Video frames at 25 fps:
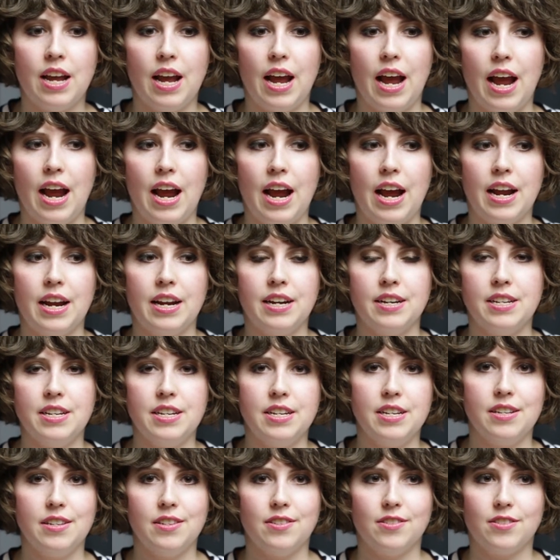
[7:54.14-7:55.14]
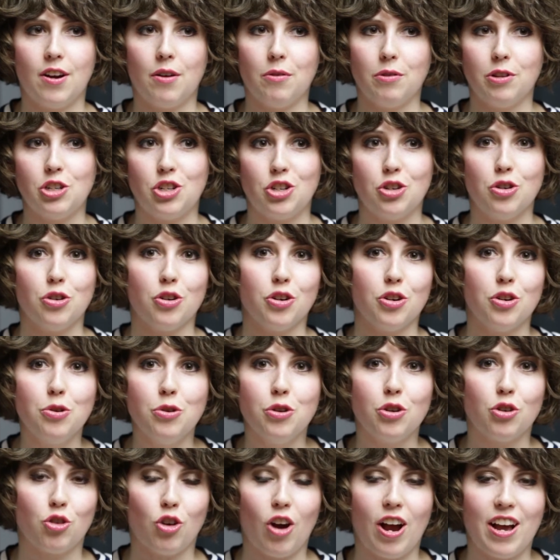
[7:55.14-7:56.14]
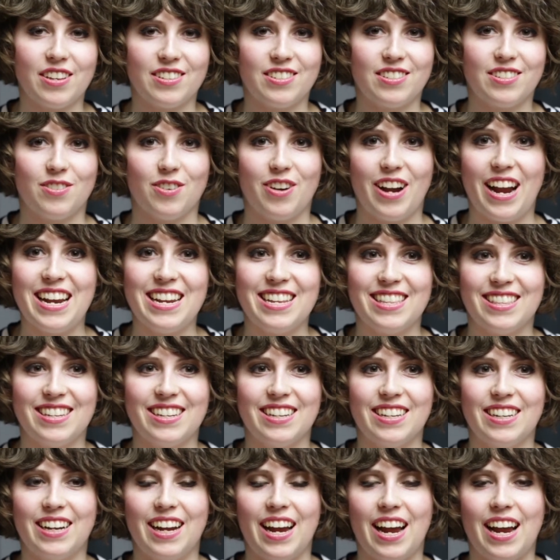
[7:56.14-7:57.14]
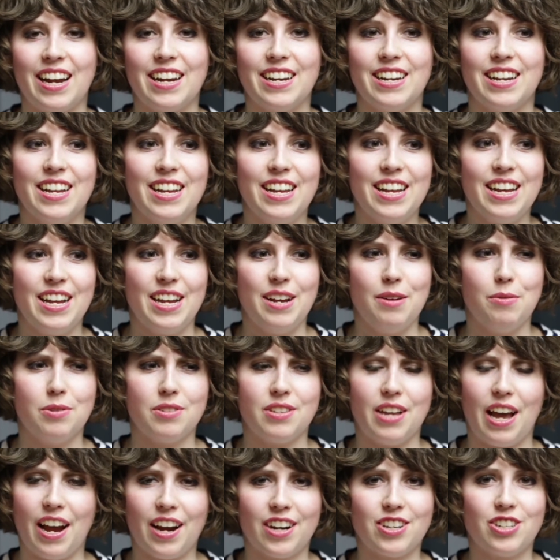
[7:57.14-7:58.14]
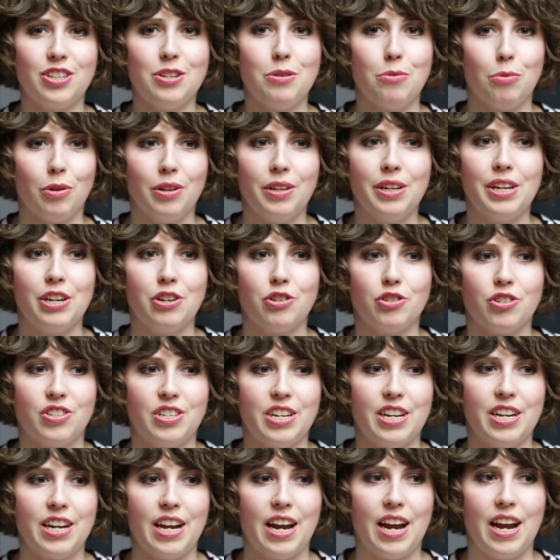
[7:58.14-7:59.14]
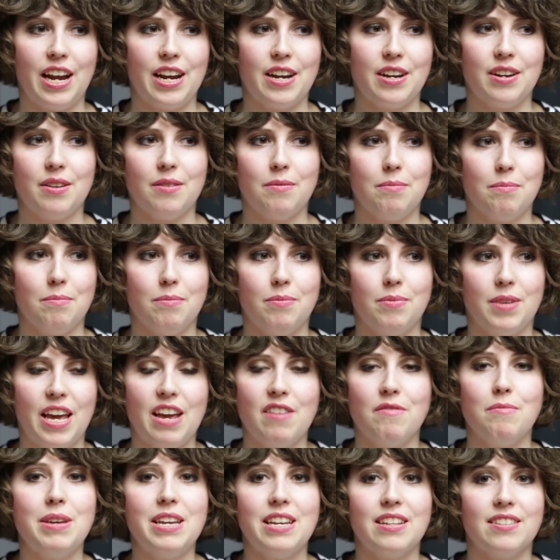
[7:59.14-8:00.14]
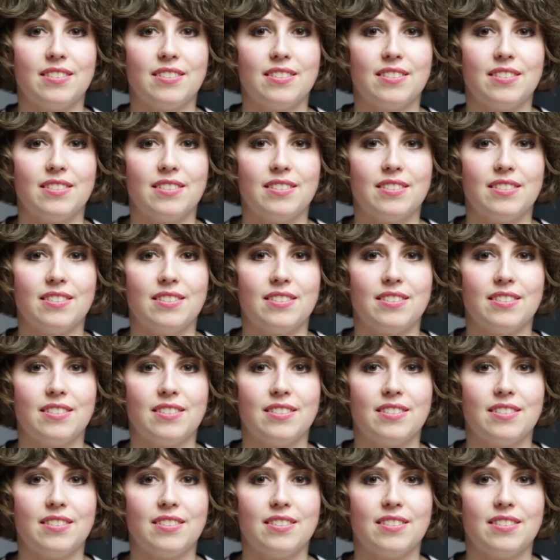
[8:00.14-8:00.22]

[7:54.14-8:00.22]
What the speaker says: and he's not really sure who to trust or anything, and it was actually really interesting and gave me